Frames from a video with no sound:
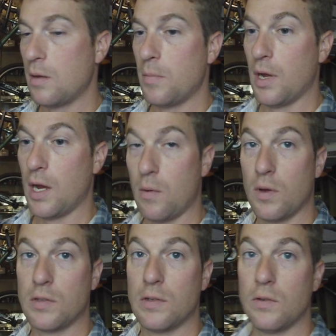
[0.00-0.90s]
but I
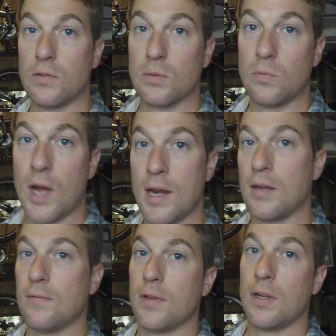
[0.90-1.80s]
want to do some
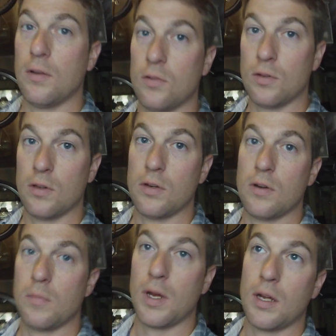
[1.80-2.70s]
riding videos on the
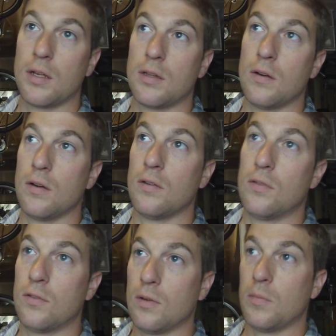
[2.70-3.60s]
dirt bike. There is
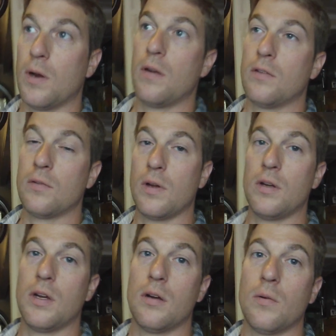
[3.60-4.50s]
some areas around
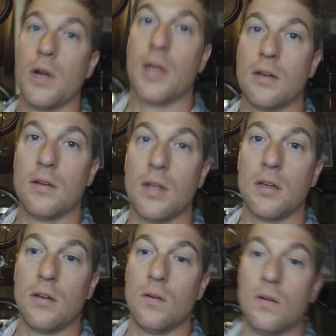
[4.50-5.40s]
here where I can take
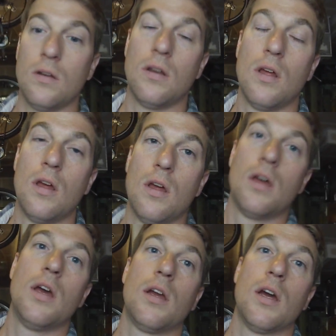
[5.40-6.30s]
you and
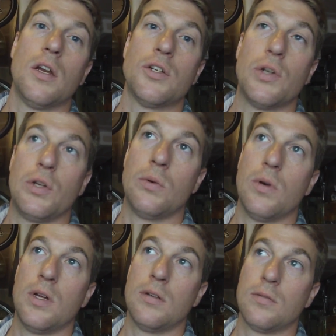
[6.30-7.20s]
kind of show you
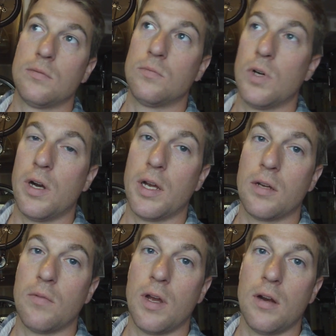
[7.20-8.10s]
where I
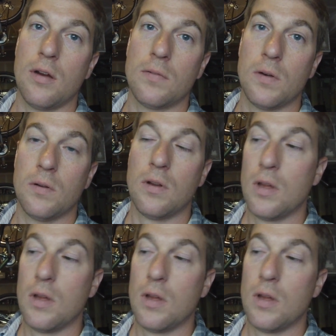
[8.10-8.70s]
can ride off-road,